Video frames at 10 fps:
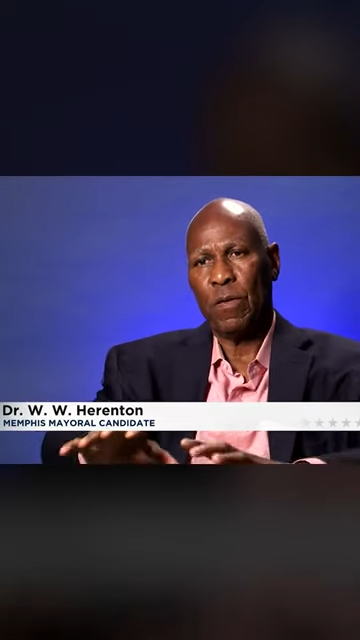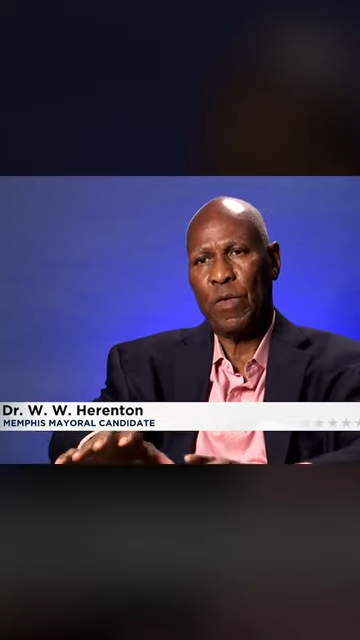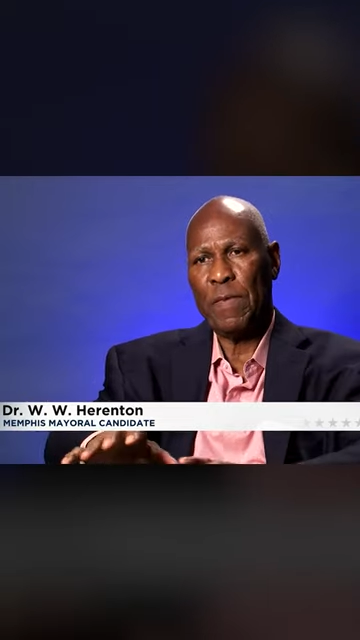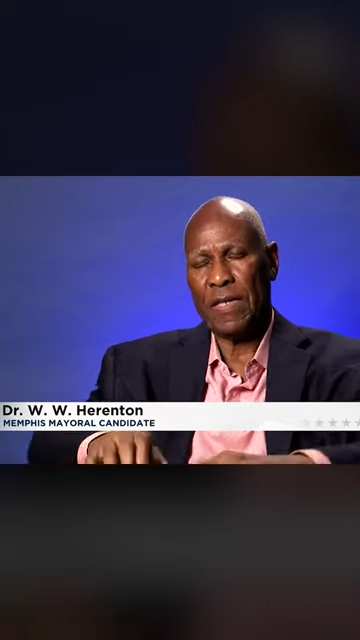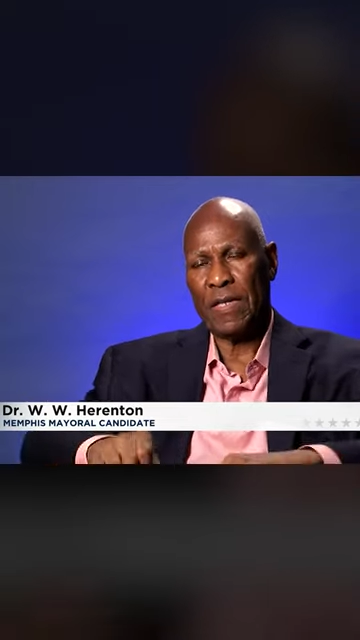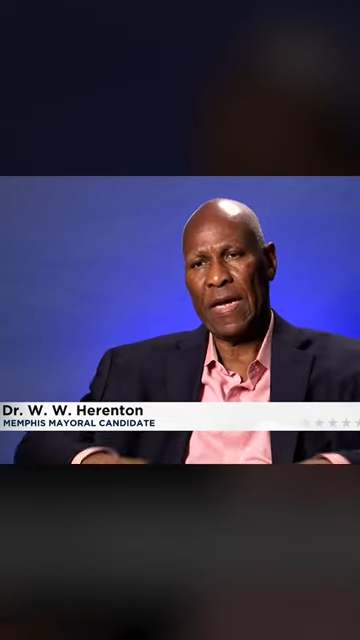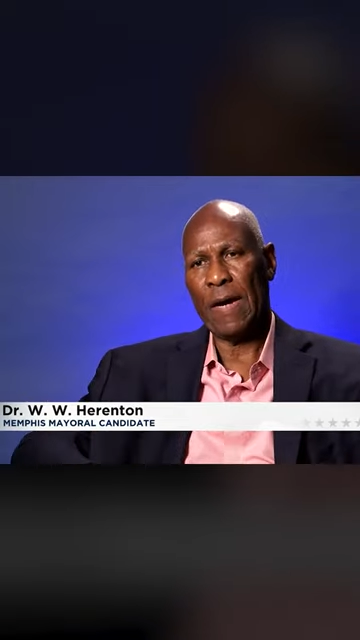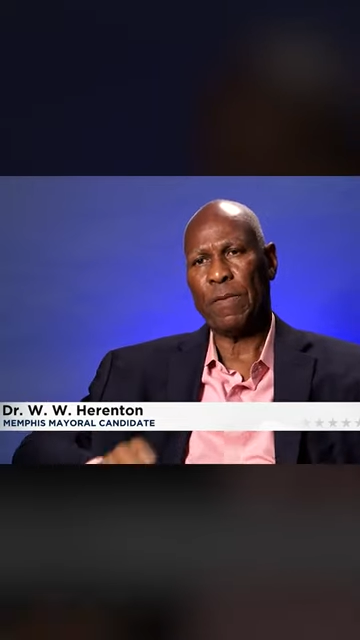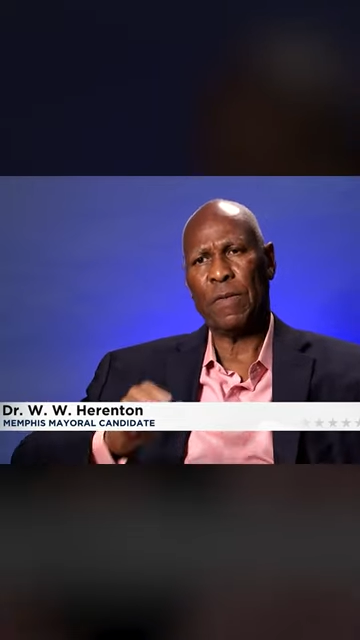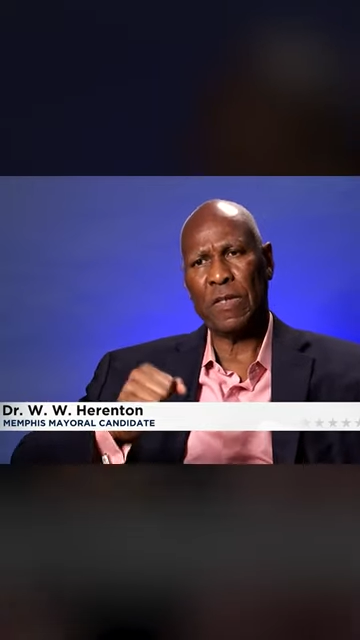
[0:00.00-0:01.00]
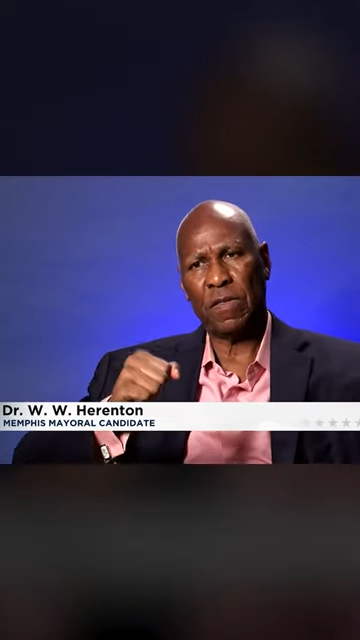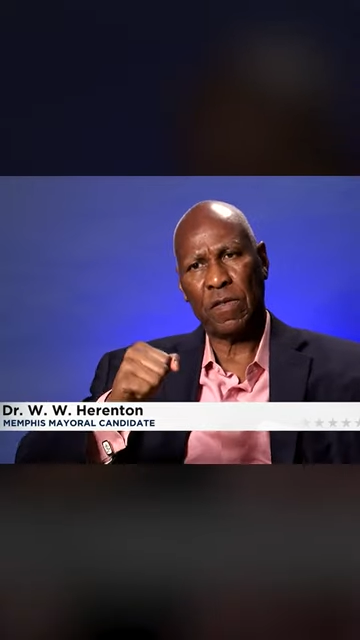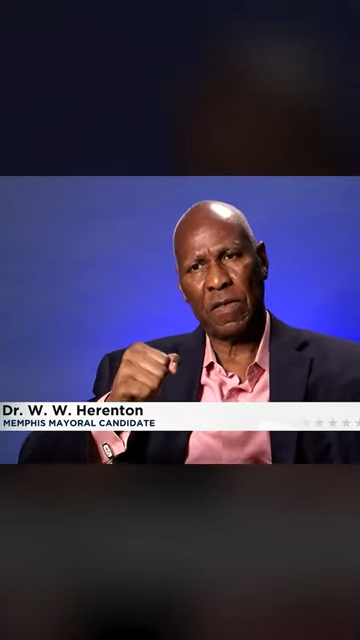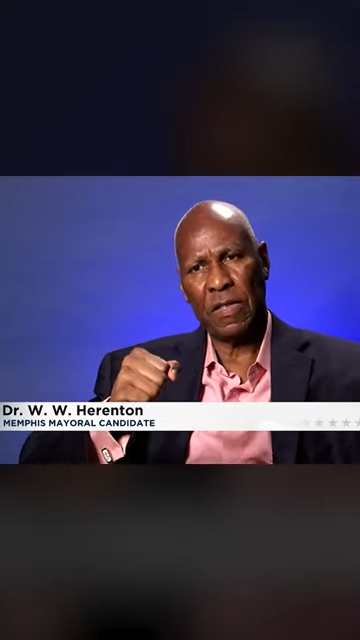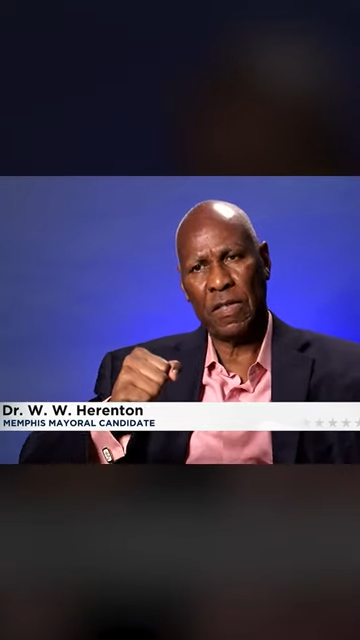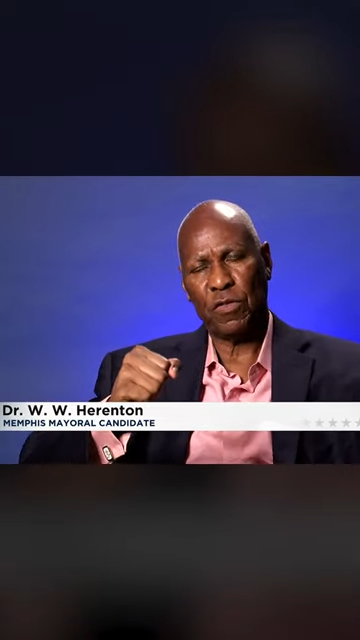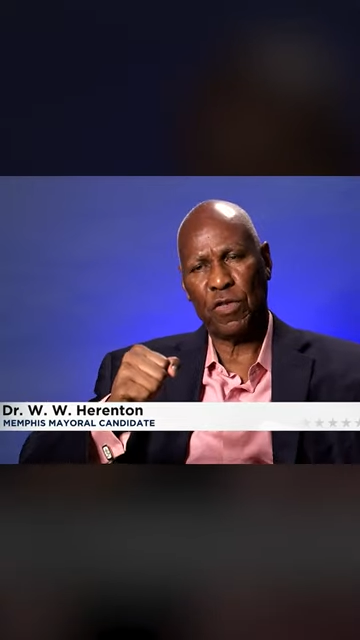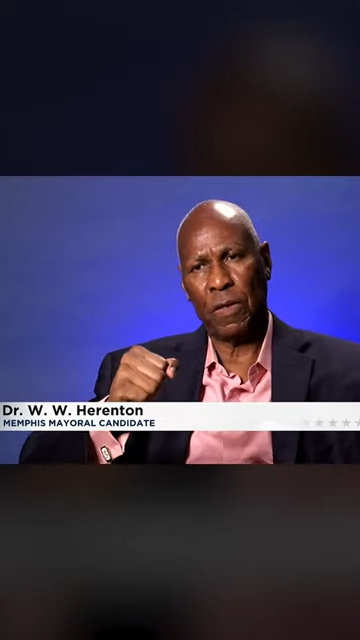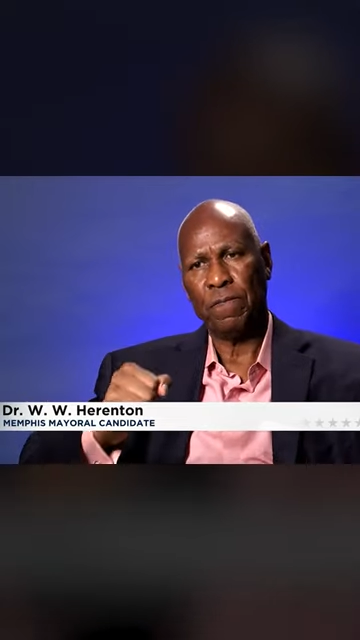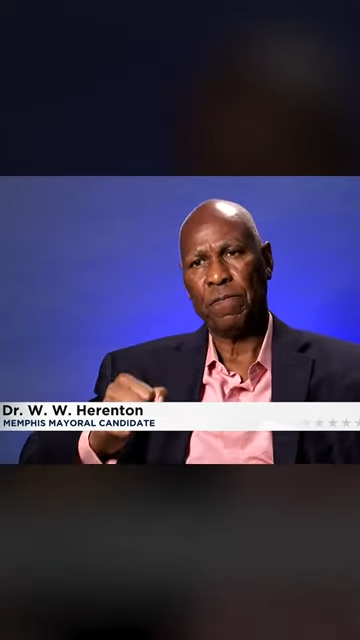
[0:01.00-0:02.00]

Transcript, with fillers: We made it happen, but it took leadership.